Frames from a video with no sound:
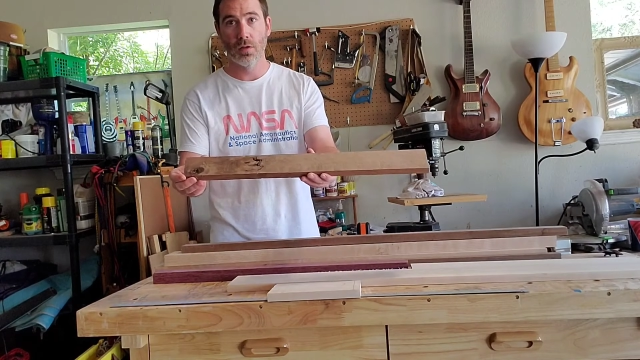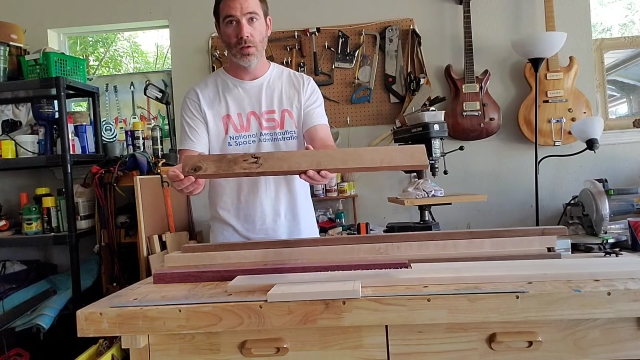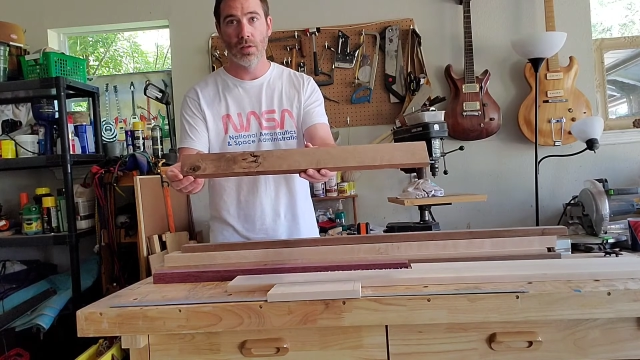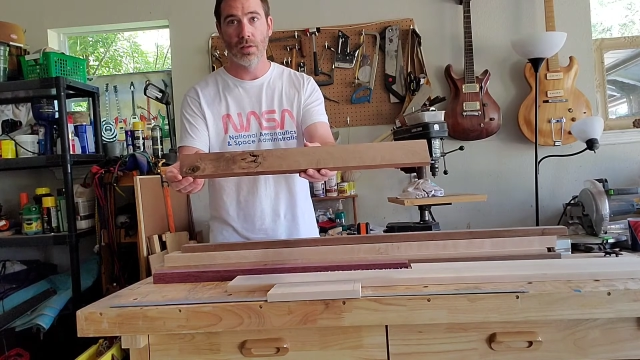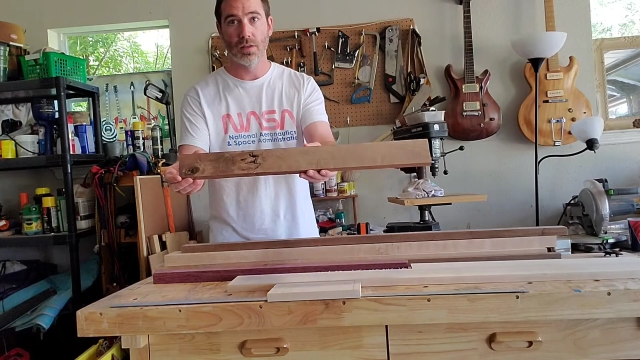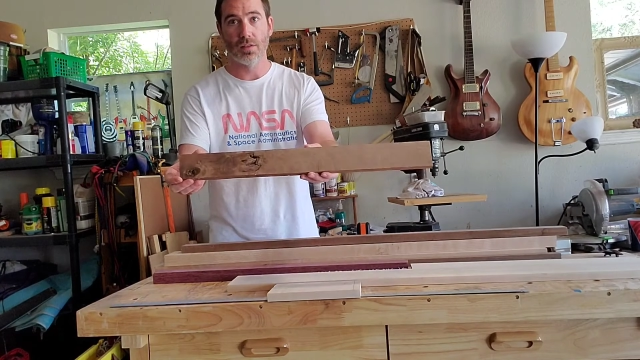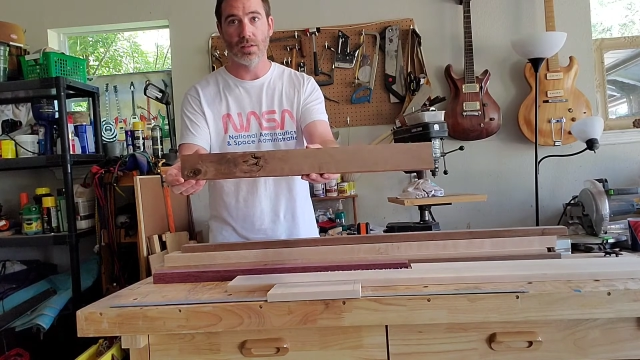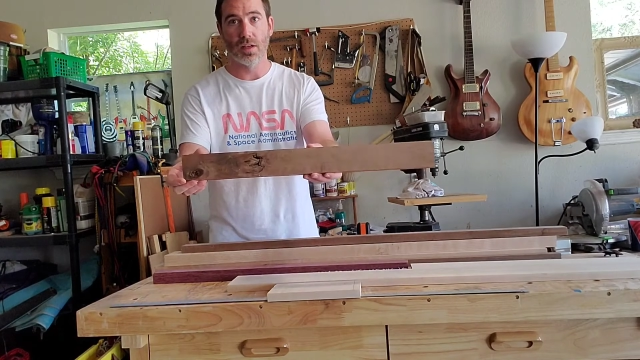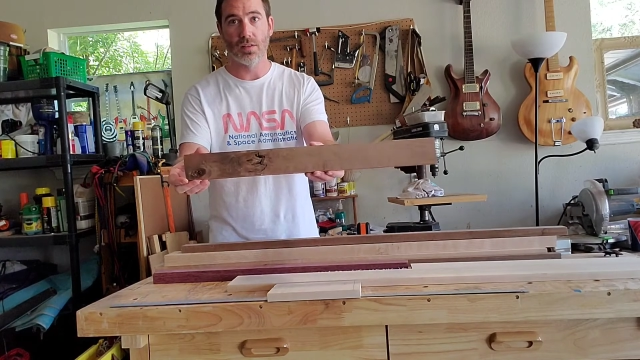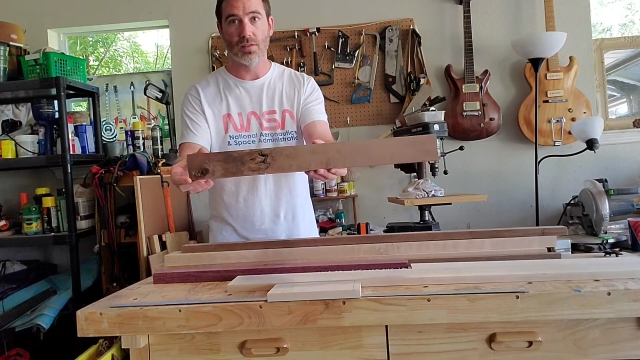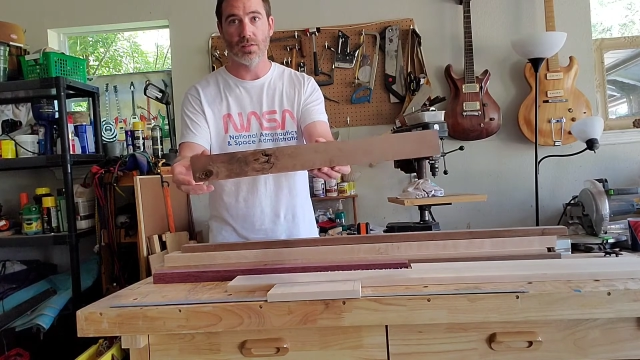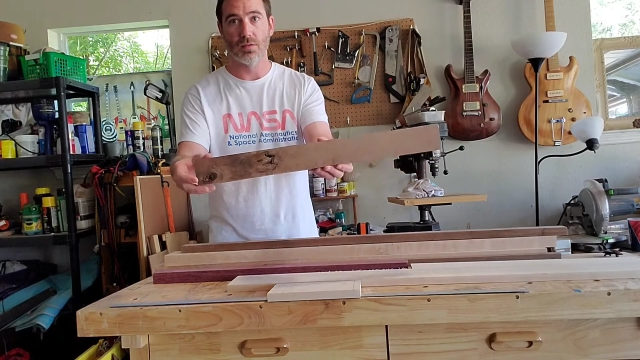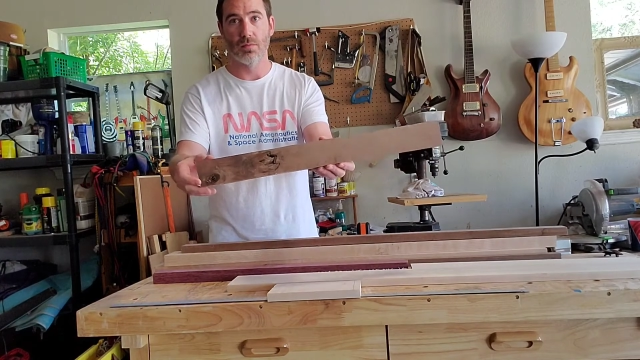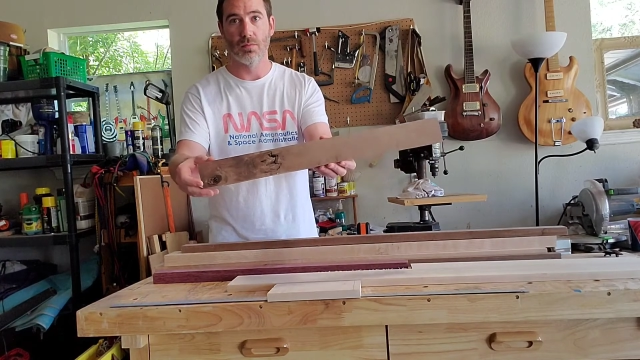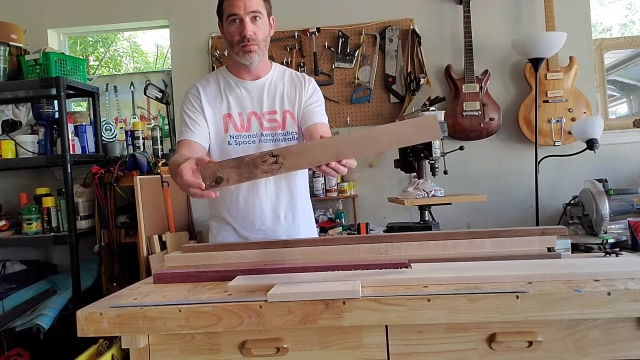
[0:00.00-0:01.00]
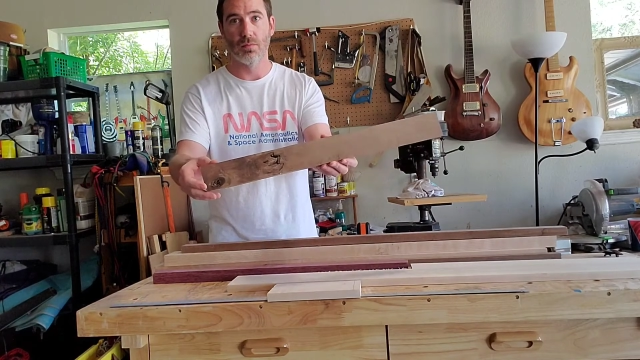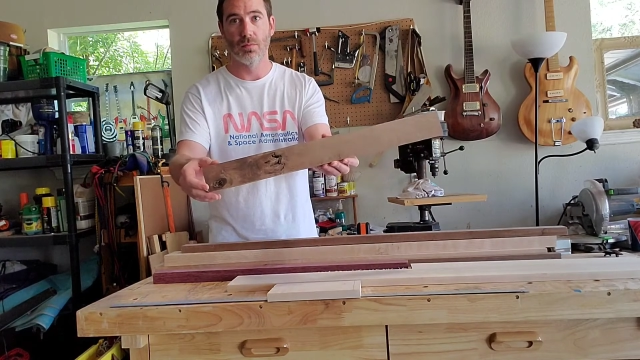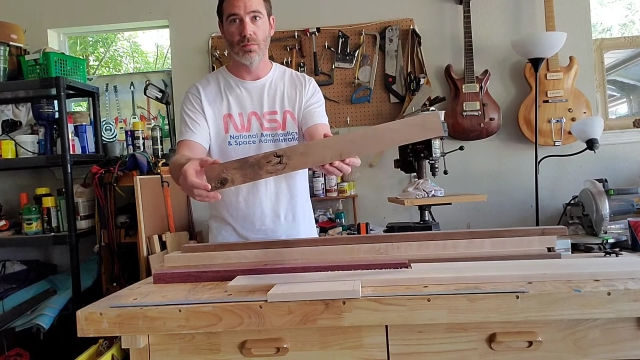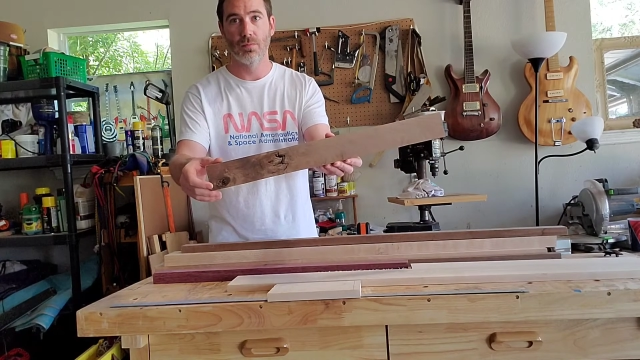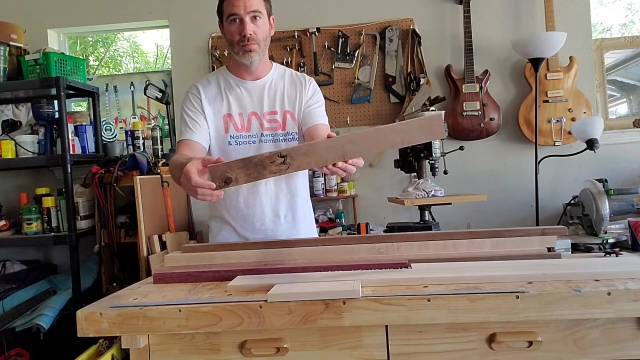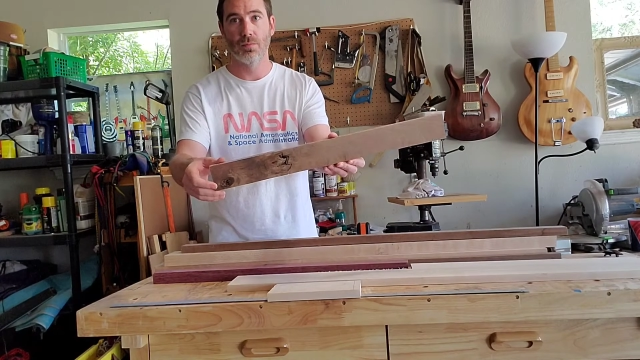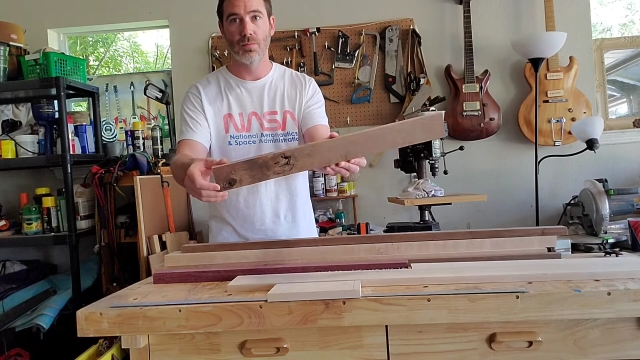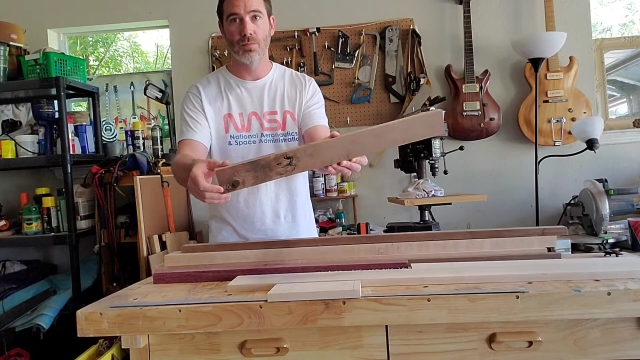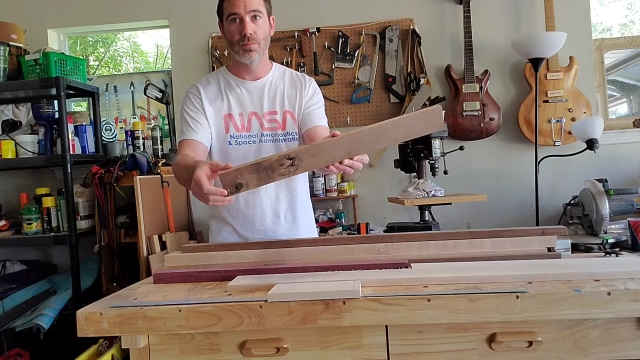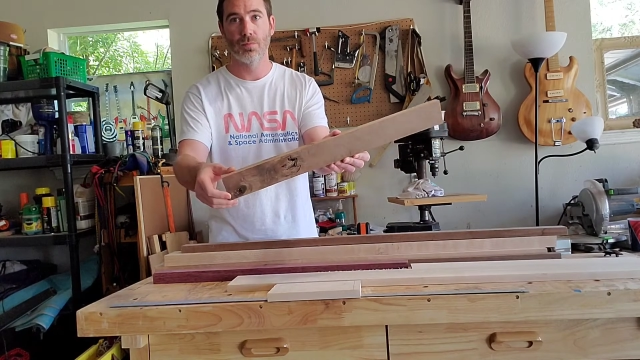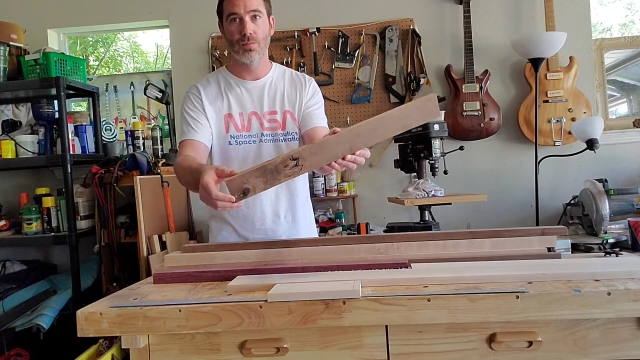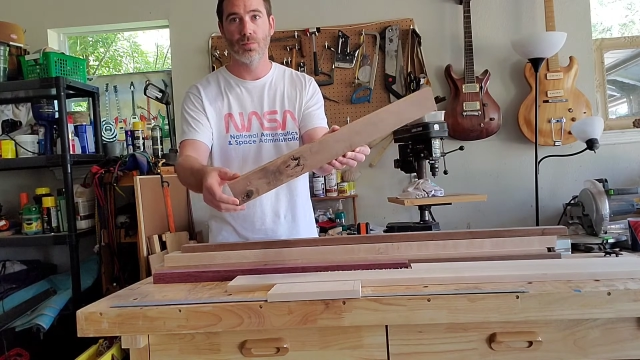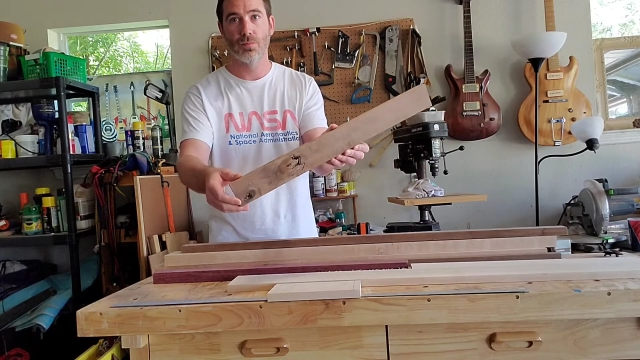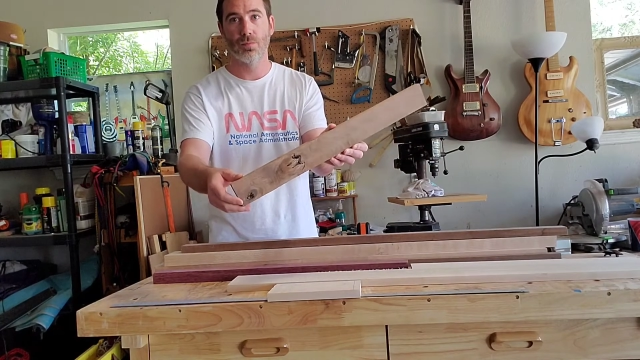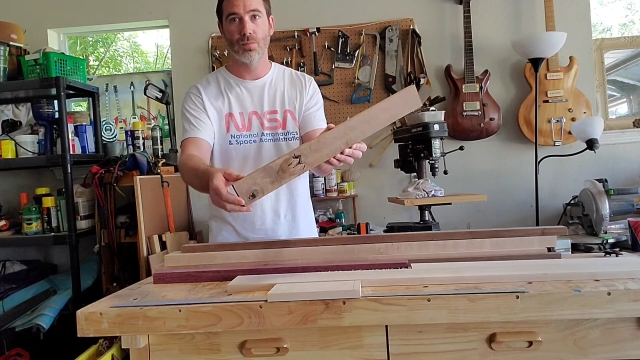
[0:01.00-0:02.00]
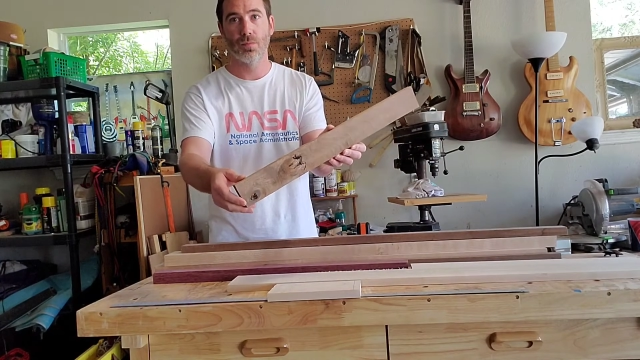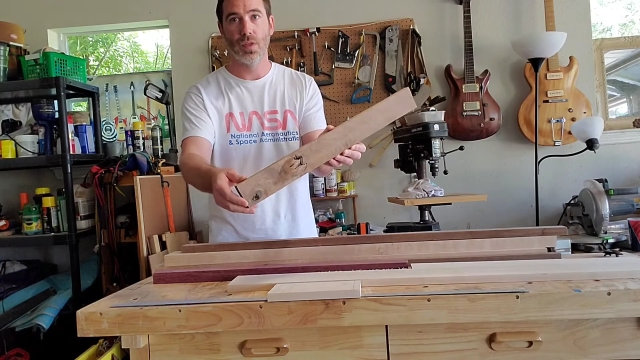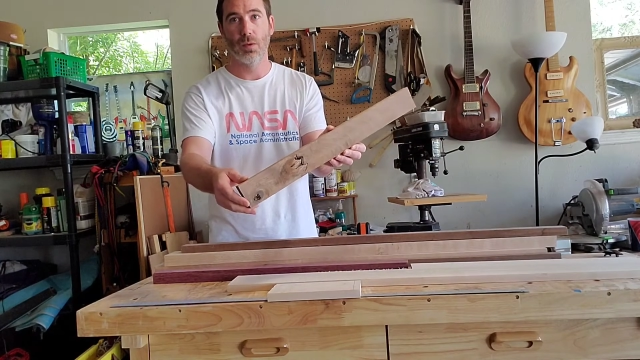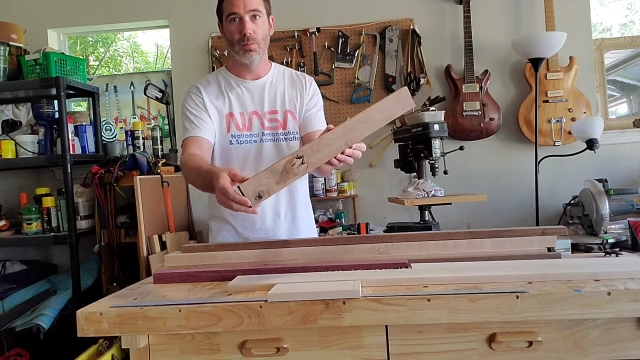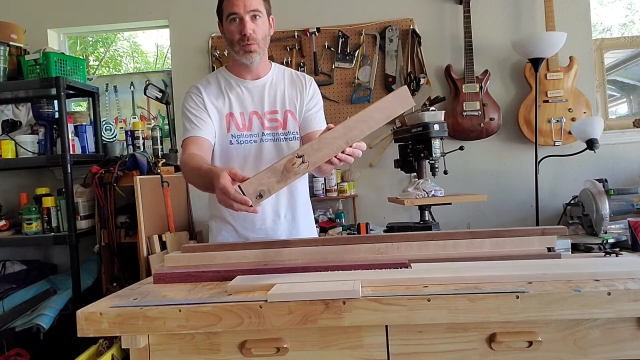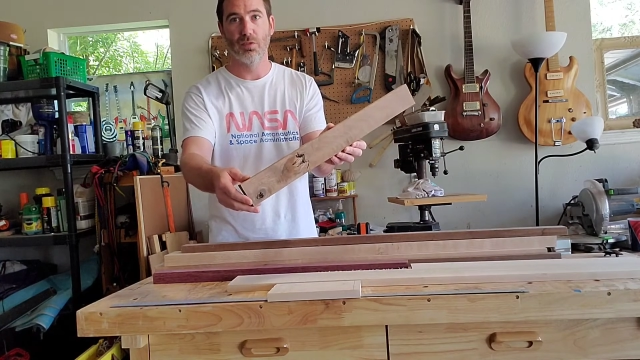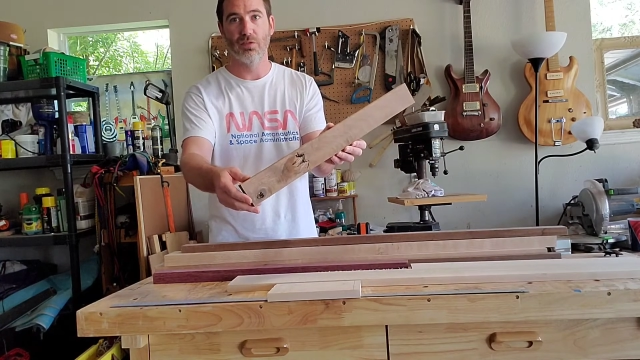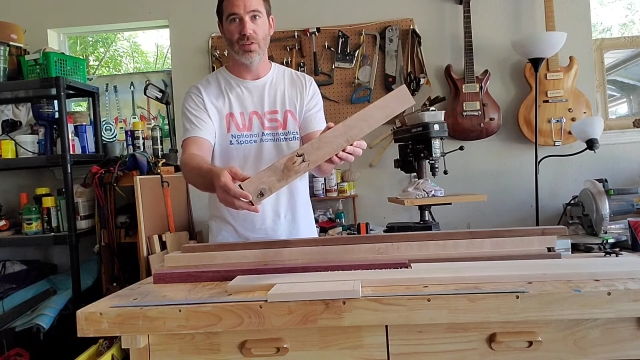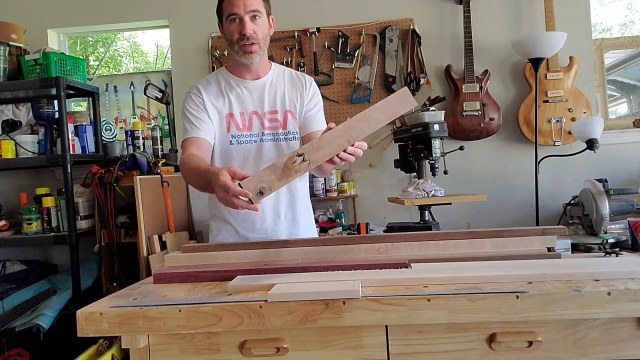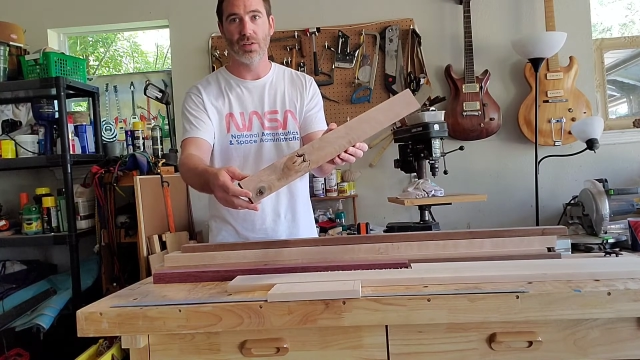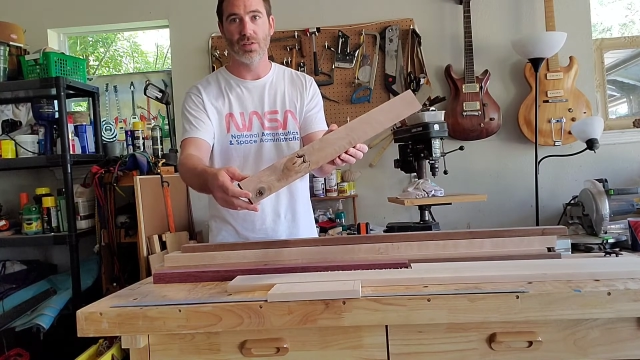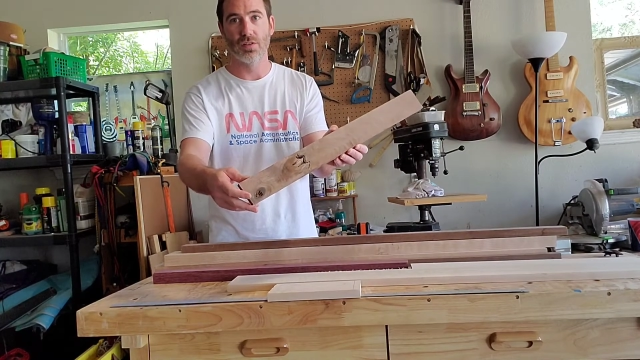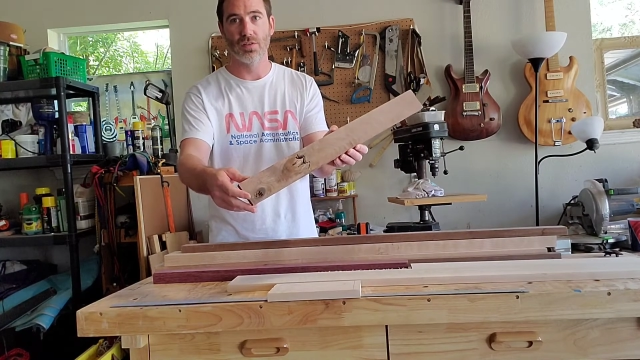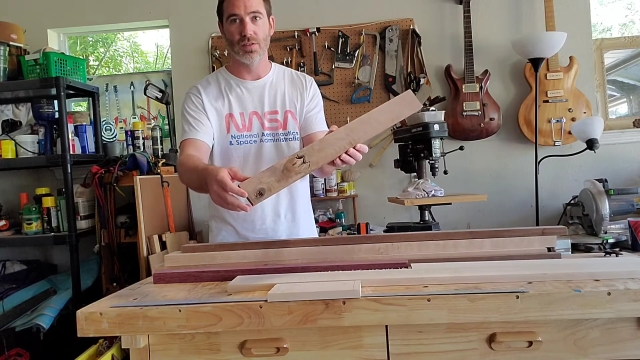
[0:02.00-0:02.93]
It's got some imperfections